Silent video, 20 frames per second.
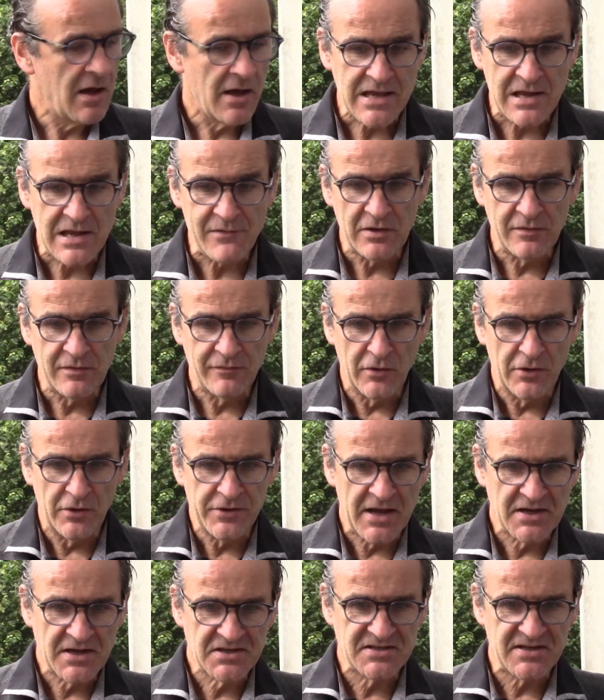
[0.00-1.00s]
yes. Uh, even
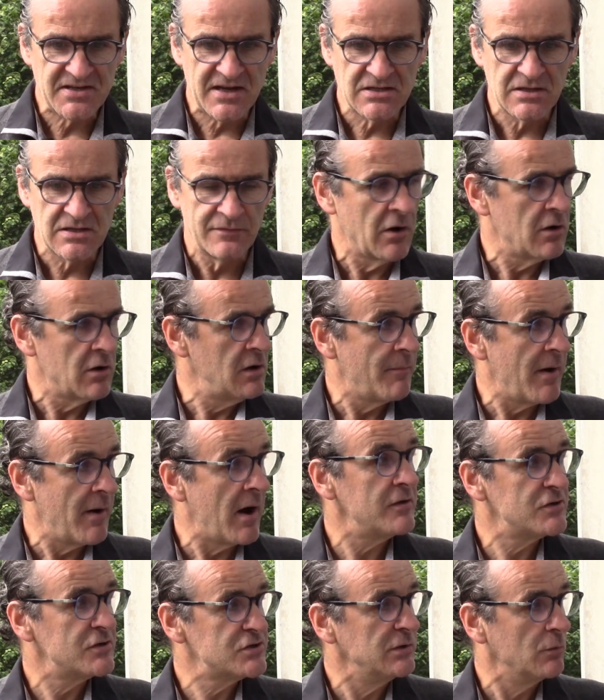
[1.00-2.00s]
for the extent of our
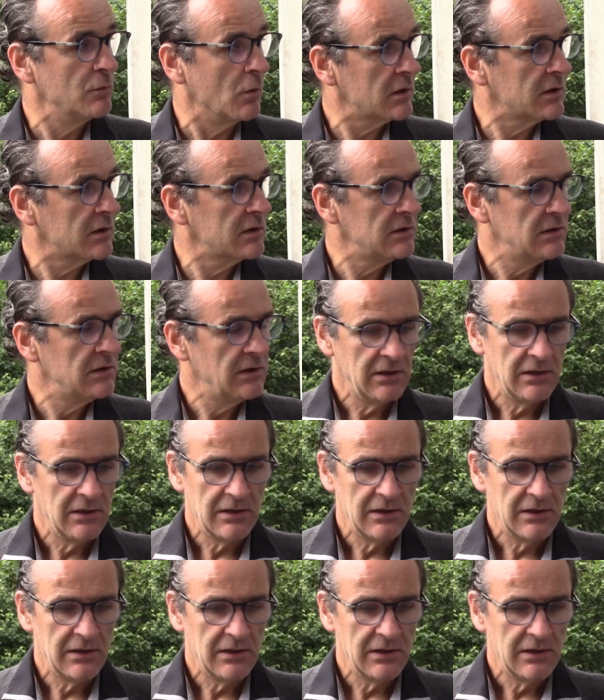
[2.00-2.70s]
laboratory work,